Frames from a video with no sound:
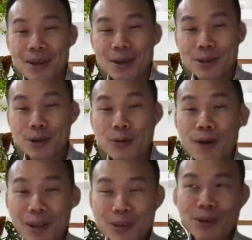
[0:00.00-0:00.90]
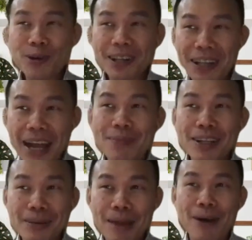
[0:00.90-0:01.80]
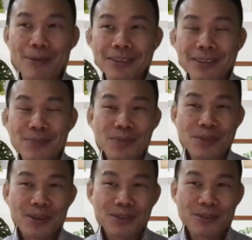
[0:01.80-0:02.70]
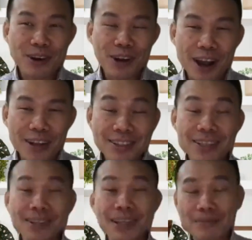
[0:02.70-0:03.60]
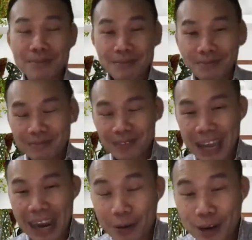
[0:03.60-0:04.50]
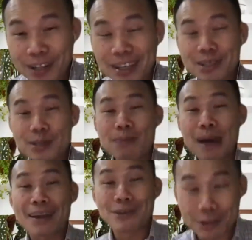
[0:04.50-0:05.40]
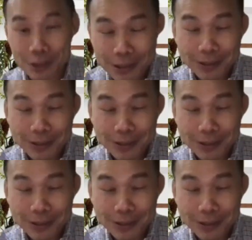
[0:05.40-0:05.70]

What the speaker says: So while you're climbing the mountain, you're constantly carrying these baggages,